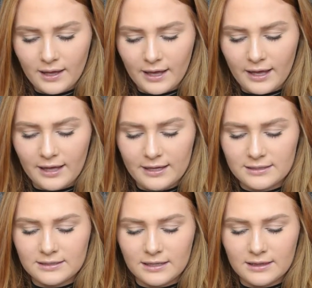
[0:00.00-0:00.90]

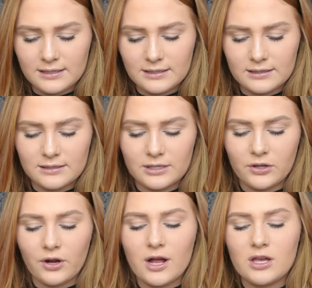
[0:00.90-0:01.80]
and this
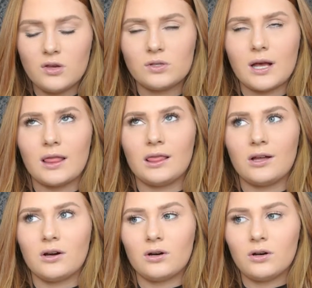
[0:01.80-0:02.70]
concealer I used a
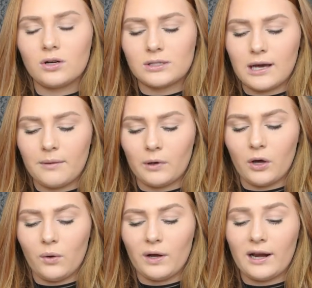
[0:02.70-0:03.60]
long time
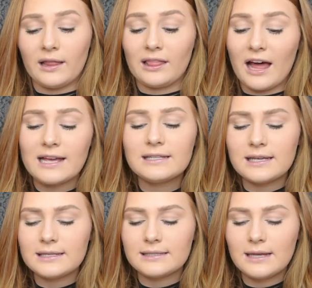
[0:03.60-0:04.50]
ago and I liked
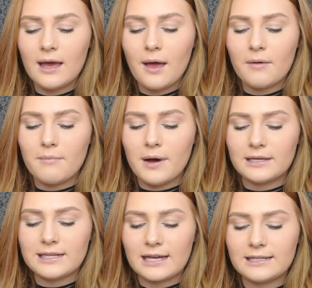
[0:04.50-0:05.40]
it,
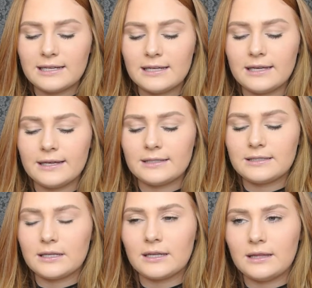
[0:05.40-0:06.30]
but I didn't
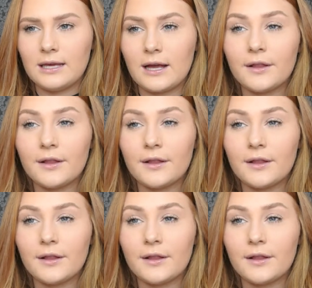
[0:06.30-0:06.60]
get the